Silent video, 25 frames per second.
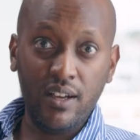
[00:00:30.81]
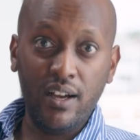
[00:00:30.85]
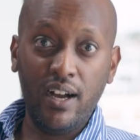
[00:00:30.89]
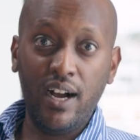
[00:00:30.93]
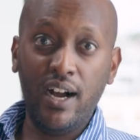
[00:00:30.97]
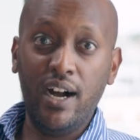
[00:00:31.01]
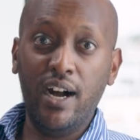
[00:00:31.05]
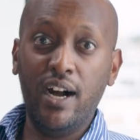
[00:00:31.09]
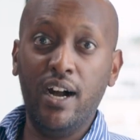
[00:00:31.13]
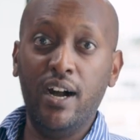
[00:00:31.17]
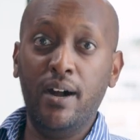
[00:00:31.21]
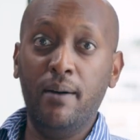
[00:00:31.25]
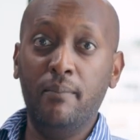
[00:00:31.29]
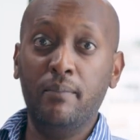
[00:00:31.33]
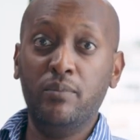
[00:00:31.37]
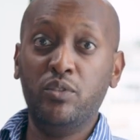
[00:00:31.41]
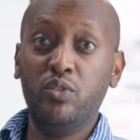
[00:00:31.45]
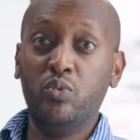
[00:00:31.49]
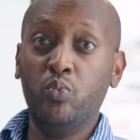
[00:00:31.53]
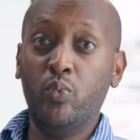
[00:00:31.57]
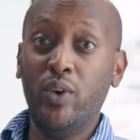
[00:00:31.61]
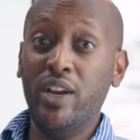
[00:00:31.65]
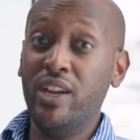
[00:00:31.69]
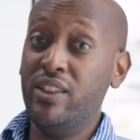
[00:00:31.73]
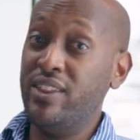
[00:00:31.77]

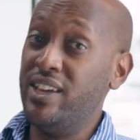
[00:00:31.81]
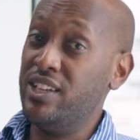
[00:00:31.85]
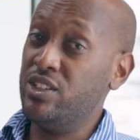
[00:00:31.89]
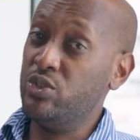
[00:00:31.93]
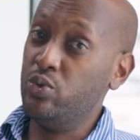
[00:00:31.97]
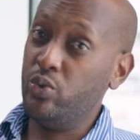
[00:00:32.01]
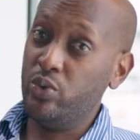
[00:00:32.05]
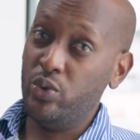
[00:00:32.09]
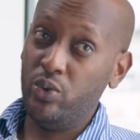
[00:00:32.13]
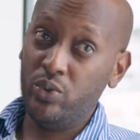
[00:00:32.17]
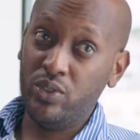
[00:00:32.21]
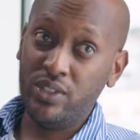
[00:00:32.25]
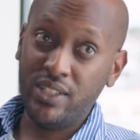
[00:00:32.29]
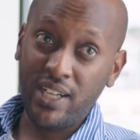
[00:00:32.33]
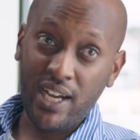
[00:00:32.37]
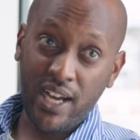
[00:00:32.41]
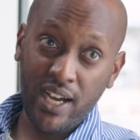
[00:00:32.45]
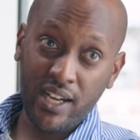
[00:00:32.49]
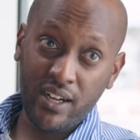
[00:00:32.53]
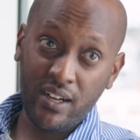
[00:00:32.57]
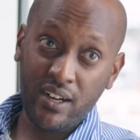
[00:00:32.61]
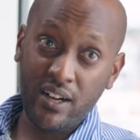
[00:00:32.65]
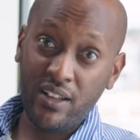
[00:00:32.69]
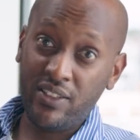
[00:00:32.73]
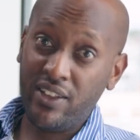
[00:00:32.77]
Where do they store your
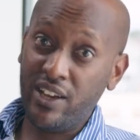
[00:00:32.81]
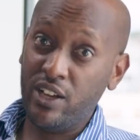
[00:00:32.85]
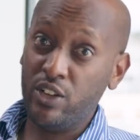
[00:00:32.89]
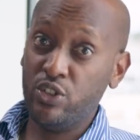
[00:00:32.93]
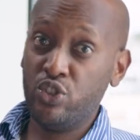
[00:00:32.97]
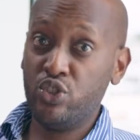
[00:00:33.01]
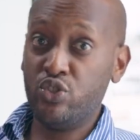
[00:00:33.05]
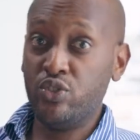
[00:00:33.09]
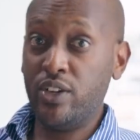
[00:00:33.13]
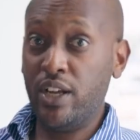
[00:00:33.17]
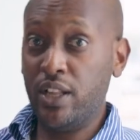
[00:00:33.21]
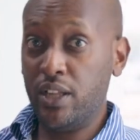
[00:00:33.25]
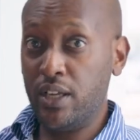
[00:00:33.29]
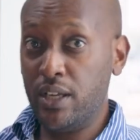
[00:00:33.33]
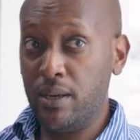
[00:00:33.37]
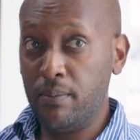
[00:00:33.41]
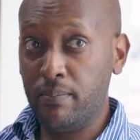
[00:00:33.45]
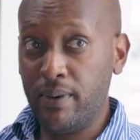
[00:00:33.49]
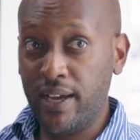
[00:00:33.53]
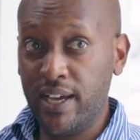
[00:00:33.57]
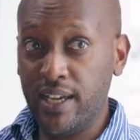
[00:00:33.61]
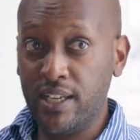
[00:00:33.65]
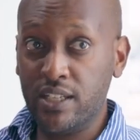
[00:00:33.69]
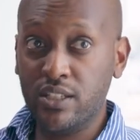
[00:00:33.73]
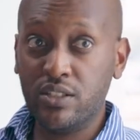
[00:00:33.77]
data? Are they Australian
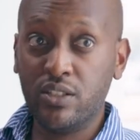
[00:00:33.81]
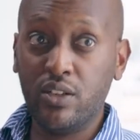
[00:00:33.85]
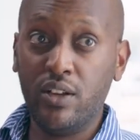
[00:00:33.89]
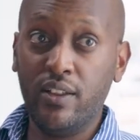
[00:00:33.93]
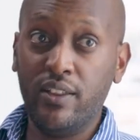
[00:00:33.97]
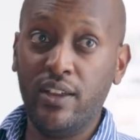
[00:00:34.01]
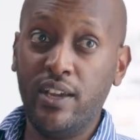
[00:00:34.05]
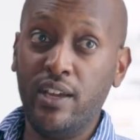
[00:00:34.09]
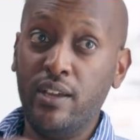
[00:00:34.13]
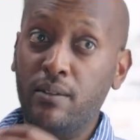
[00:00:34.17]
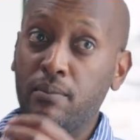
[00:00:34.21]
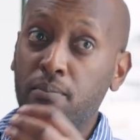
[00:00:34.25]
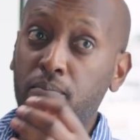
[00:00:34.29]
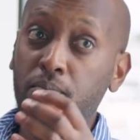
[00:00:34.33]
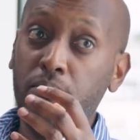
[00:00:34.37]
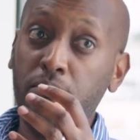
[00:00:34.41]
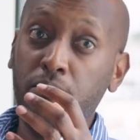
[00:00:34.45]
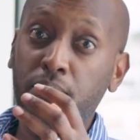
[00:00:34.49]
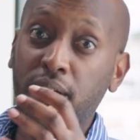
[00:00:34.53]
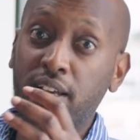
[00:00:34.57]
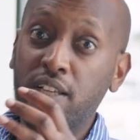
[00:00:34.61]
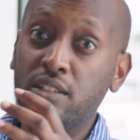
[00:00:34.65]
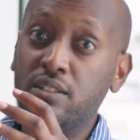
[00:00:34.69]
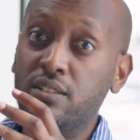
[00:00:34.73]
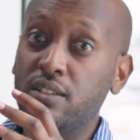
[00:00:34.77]
based? Are they
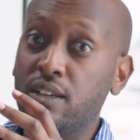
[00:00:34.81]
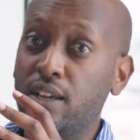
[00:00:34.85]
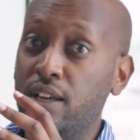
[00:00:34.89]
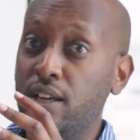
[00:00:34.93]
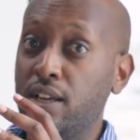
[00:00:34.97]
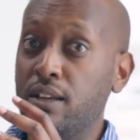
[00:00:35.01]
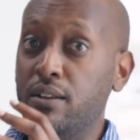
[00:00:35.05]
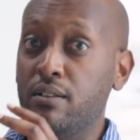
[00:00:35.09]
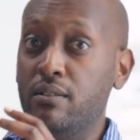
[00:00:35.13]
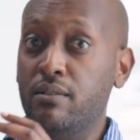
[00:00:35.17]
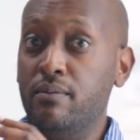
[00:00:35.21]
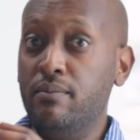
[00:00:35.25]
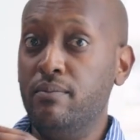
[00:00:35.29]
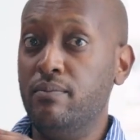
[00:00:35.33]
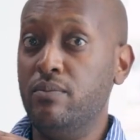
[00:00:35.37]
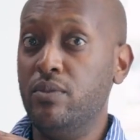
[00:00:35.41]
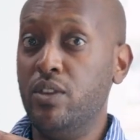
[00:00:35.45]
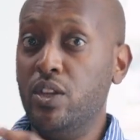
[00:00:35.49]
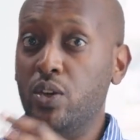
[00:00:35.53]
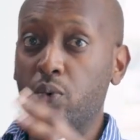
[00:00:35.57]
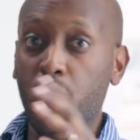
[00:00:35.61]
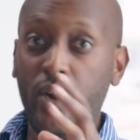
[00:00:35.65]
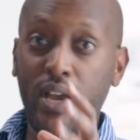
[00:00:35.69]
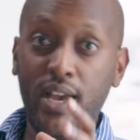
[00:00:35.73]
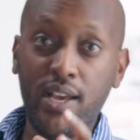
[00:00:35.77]
based in the
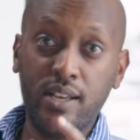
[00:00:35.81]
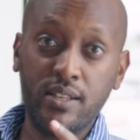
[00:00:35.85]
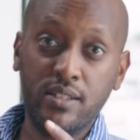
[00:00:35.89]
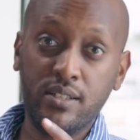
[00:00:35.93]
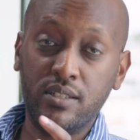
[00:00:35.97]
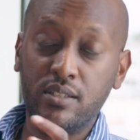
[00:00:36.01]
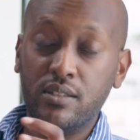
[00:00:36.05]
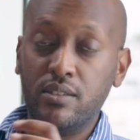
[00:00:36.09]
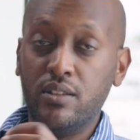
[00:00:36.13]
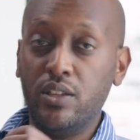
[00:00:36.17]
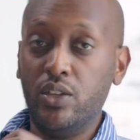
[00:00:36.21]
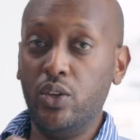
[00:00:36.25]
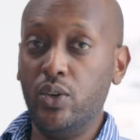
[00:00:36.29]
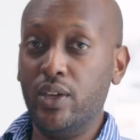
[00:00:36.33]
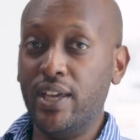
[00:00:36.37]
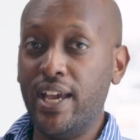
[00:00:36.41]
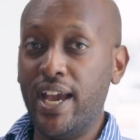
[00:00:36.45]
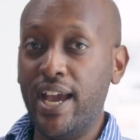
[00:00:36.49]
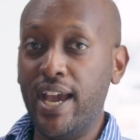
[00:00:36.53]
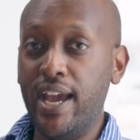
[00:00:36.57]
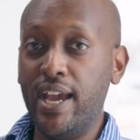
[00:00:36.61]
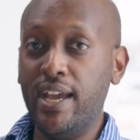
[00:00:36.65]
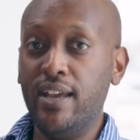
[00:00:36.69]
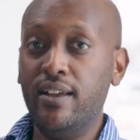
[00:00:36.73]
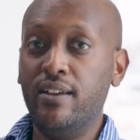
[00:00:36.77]
US, the
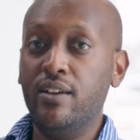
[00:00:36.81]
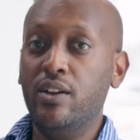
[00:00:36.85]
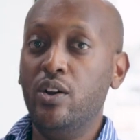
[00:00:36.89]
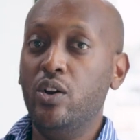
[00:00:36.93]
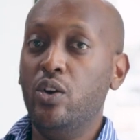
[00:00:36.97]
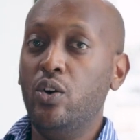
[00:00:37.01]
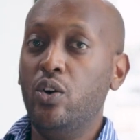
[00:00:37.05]
UK?